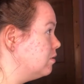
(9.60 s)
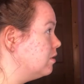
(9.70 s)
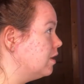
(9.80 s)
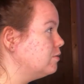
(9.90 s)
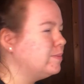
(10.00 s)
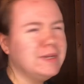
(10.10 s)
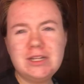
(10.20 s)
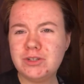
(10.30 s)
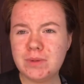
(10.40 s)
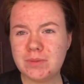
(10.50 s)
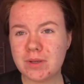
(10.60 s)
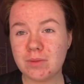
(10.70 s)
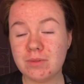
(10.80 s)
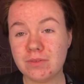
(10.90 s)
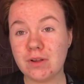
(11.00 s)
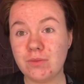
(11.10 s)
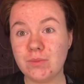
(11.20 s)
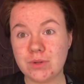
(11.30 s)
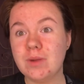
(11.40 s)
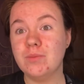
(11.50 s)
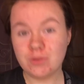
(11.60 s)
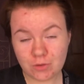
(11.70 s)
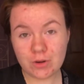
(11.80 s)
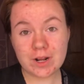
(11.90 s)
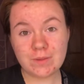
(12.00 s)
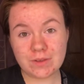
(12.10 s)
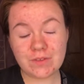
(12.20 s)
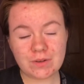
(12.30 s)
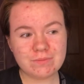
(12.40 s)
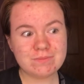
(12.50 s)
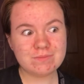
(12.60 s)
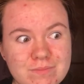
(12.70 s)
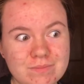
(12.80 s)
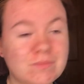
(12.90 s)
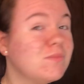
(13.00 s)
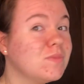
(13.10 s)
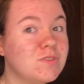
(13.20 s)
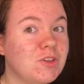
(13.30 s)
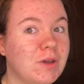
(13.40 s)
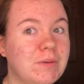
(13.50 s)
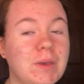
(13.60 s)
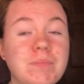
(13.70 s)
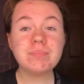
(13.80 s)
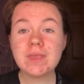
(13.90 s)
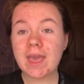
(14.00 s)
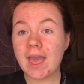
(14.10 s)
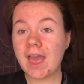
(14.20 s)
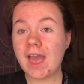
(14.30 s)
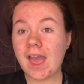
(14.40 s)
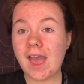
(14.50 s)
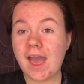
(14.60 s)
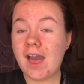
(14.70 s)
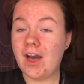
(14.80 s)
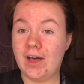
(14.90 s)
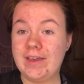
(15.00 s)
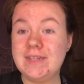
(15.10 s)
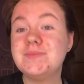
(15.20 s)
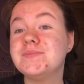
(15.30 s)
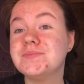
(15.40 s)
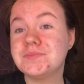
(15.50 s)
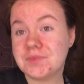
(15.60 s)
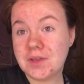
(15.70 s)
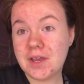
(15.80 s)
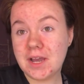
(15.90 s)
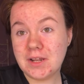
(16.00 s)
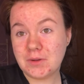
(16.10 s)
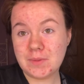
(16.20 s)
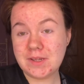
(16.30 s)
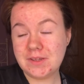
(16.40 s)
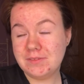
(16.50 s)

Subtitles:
I was literally about to pick up my phone, but I'm recording on my phone. So anyway. Hi. I look a bit